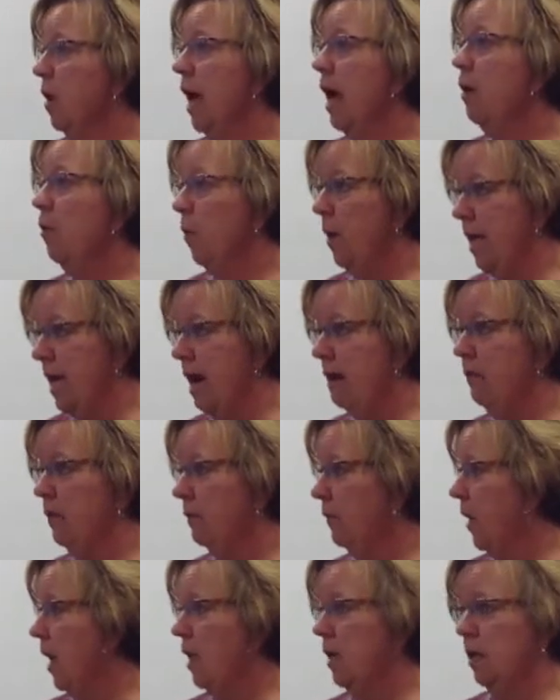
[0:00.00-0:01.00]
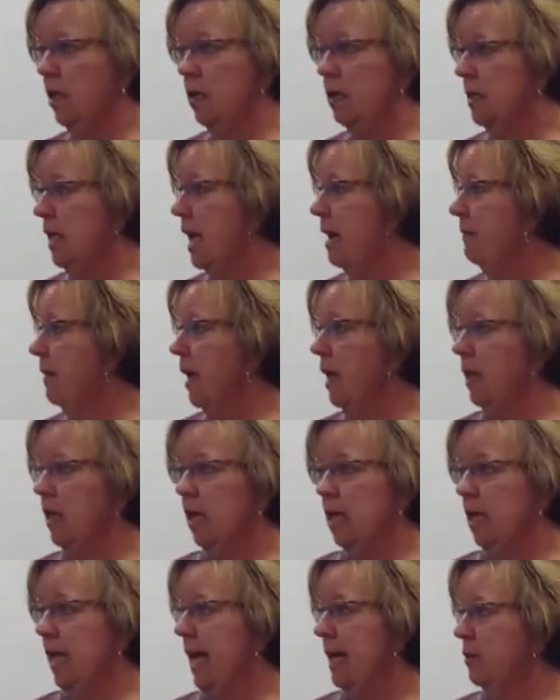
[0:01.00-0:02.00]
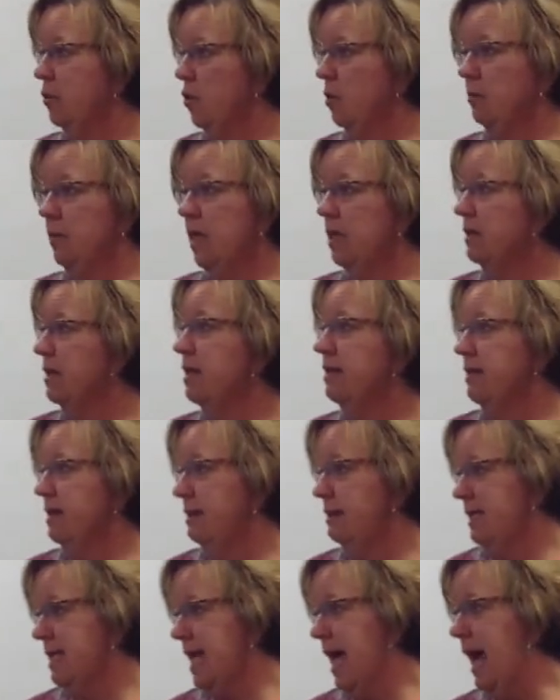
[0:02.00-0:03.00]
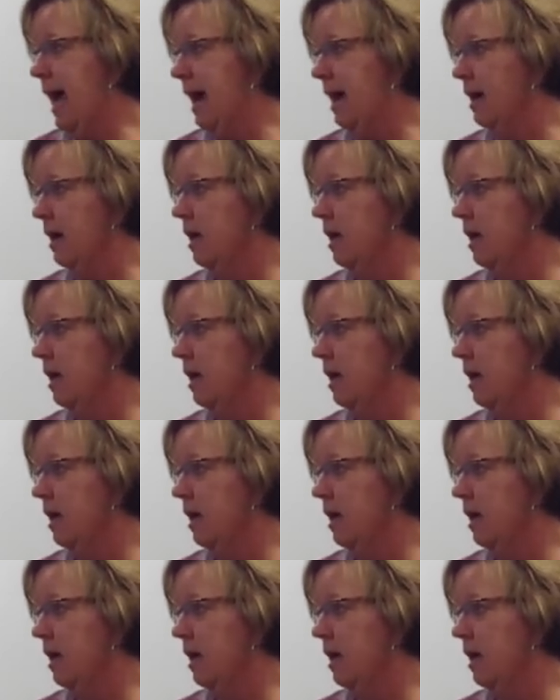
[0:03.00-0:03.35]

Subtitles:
And we have a final exam in the classroom. This isn't that.